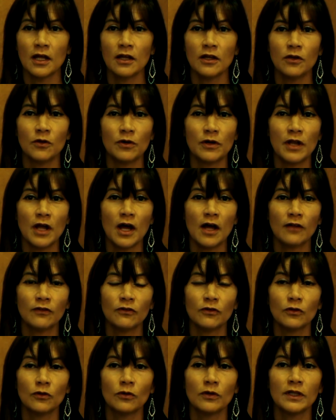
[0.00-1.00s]
You're not
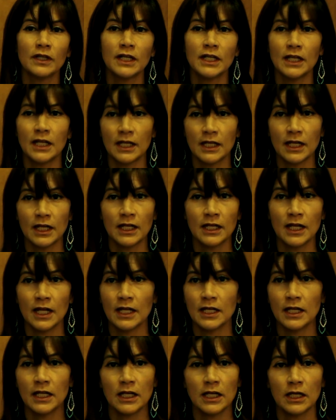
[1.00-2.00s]
to lien it in
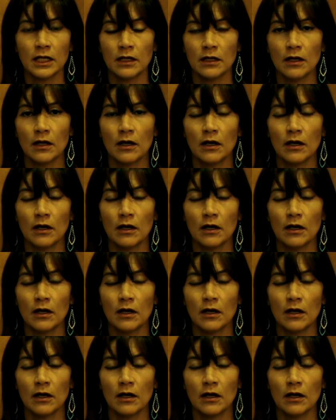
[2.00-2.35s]
any